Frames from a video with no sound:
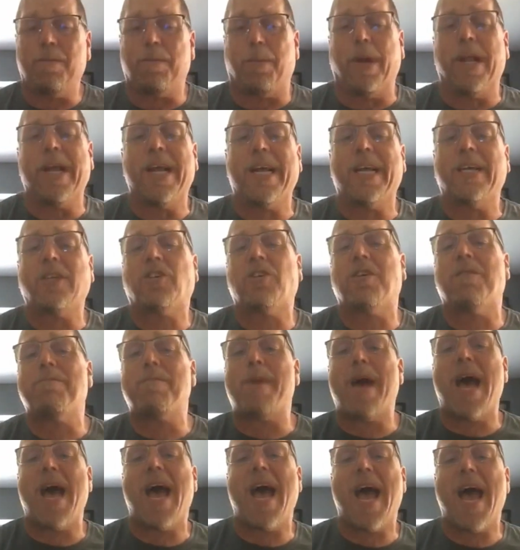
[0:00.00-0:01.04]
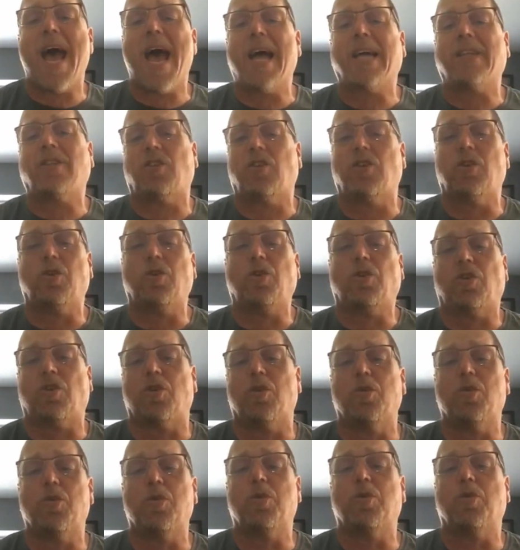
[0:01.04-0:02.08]
Please come back to
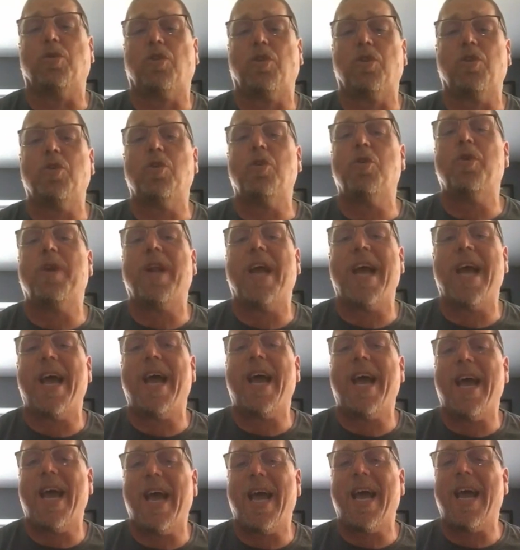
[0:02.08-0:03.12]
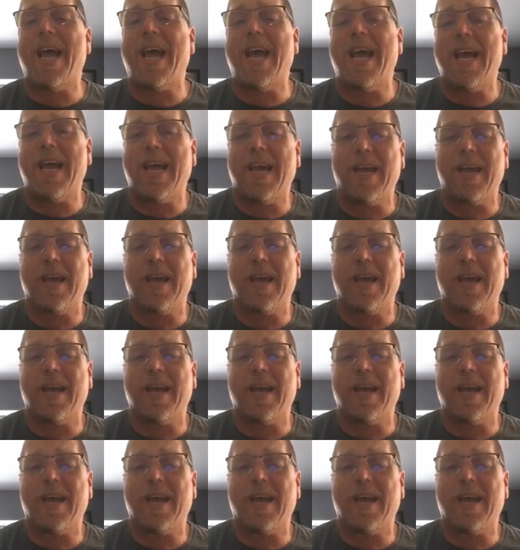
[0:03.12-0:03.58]
school today.